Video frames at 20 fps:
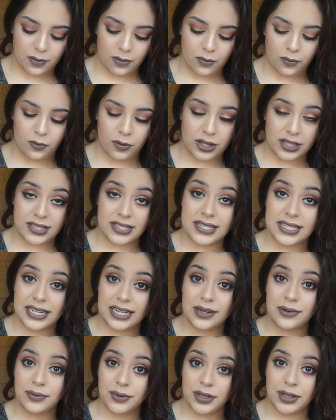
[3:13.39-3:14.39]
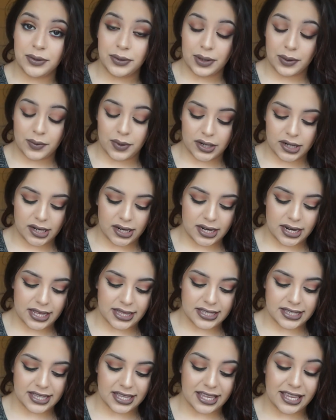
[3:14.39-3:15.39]
ones that I really wanted, and
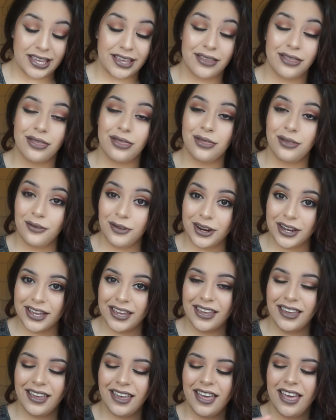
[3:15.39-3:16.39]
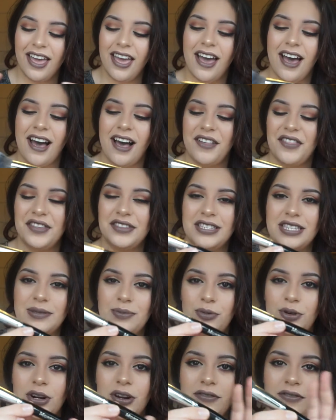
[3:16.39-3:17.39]
it's the E3. This is
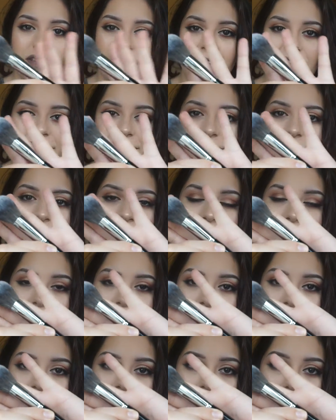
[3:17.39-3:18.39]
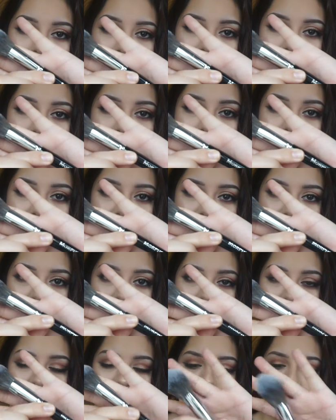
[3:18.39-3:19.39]
more of a fluffier powder brush. I
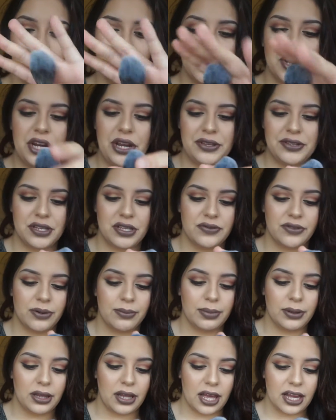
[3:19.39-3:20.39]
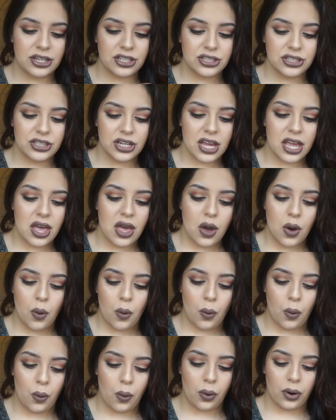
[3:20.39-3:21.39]
actually wanted to use this for blush,
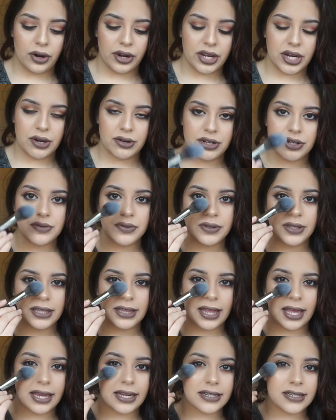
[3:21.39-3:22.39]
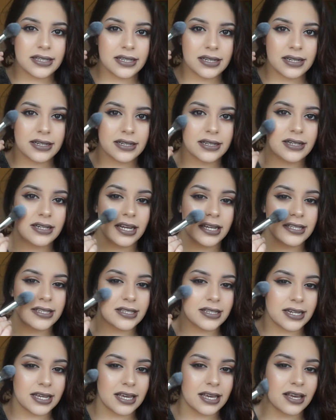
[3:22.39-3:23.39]
or, you know, just really light
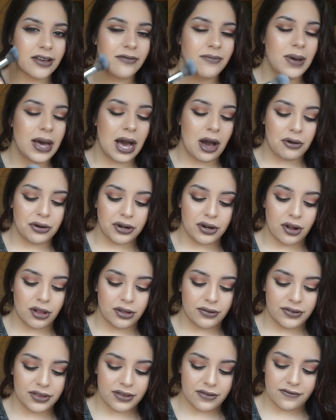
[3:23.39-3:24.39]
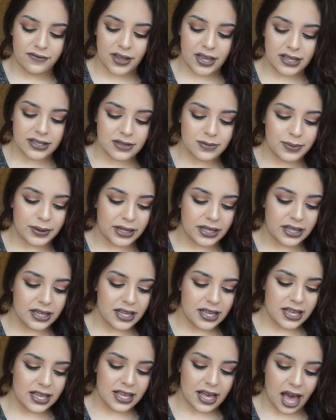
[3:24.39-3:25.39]
dusting of powder all over the face, but
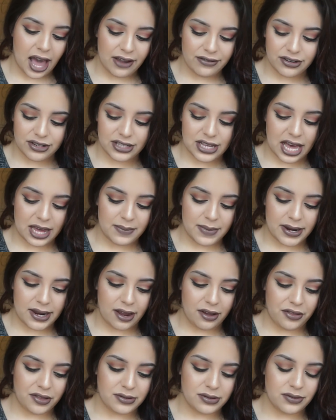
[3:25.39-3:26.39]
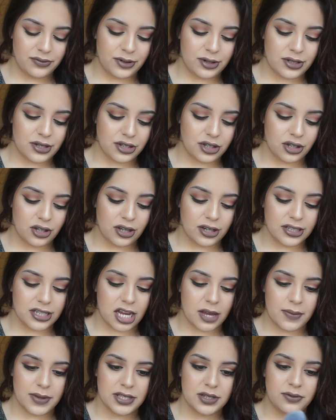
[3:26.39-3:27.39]
I've just had my eye on this one for such a long
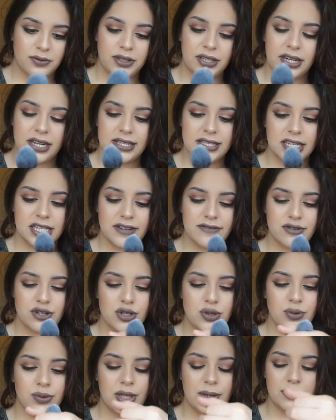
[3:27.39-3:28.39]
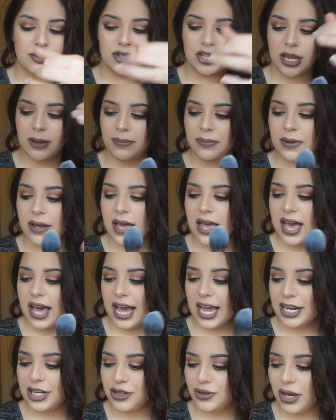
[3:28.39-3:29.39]
time. It's a really nice kind of tulip shape.
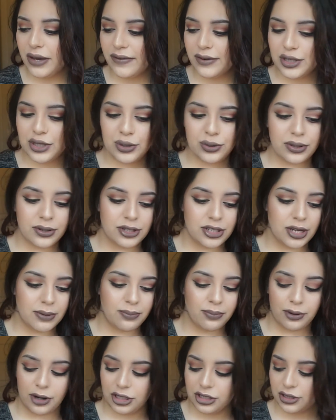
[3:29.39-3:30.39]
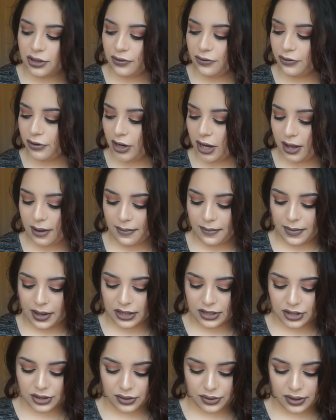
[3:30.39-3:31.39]
I do have a tulip shaped brush from
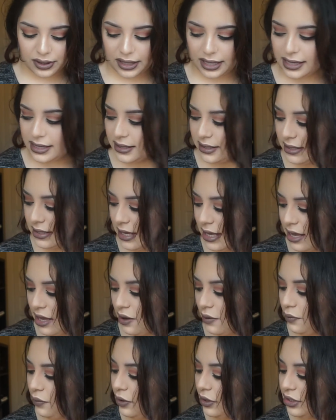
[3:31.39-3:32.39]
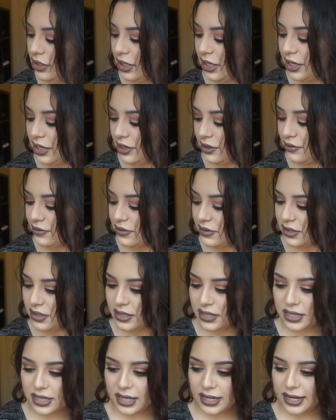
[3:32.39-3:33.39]
Sedona Lace, which I used
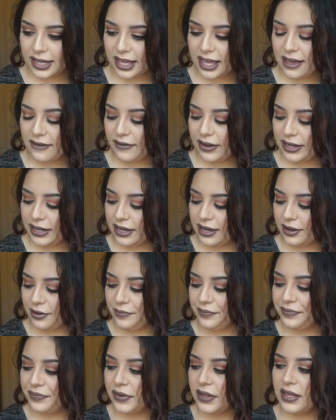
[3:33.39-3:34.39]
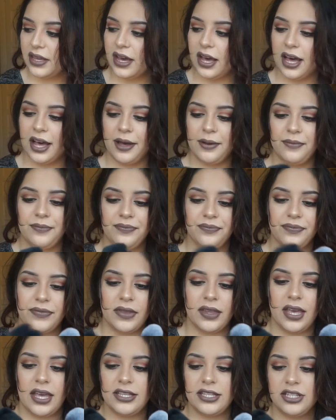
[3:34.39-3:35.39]
today and I can't find it out.
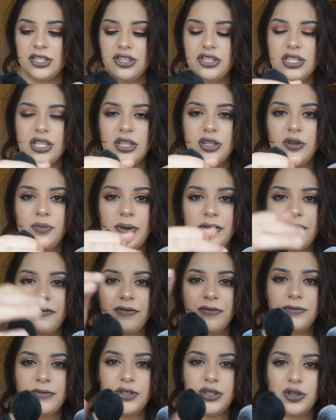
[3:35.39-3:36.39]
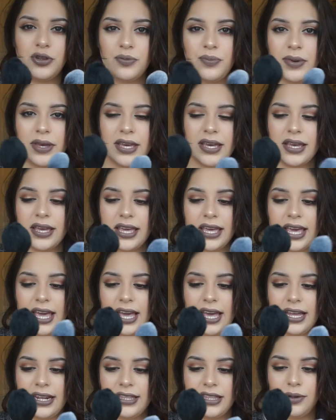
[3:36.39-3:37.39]
It's just a little bit too big,
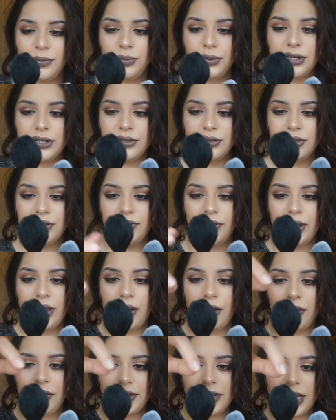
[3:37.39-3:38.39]
and the bristles fall out all the